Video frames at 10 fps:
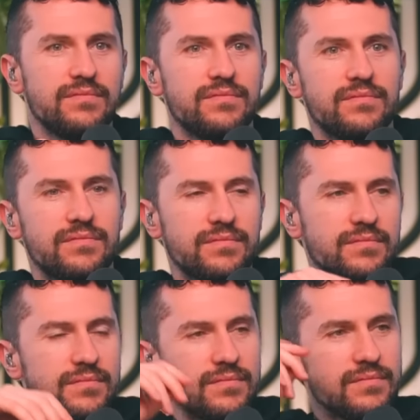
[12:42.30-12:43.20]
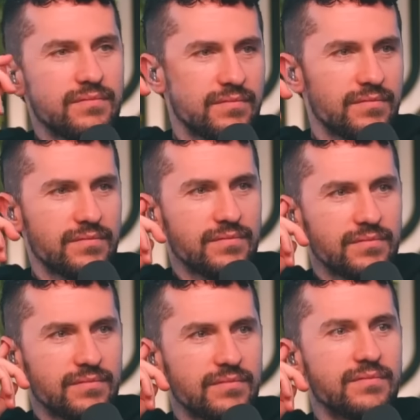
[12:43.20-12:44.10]

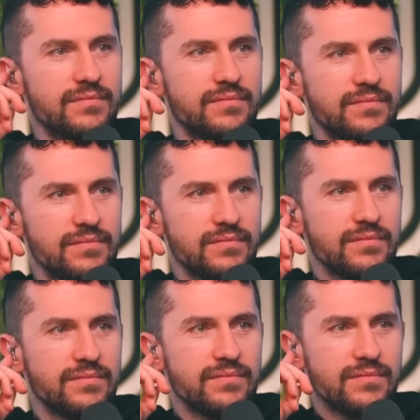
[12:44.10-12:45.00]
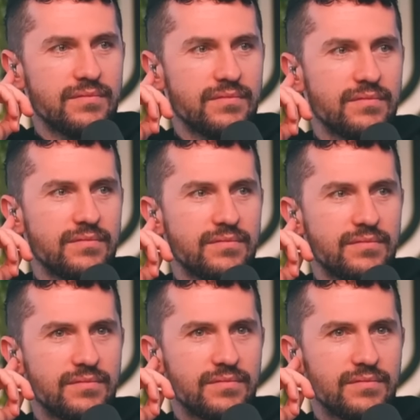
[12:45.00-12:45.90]

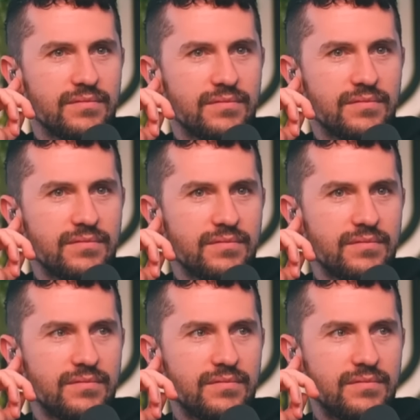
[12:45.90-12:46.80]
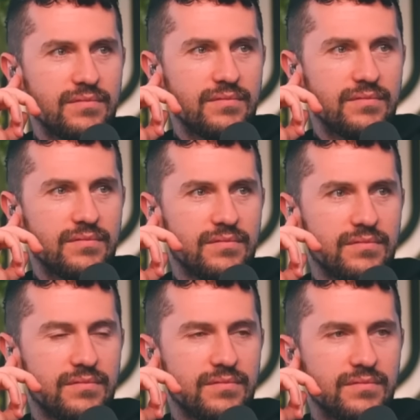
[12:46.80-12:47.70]

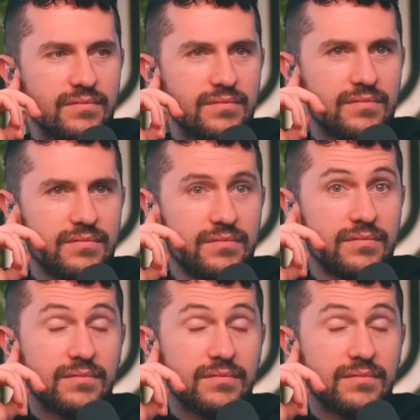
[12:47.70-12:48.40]
[no speech]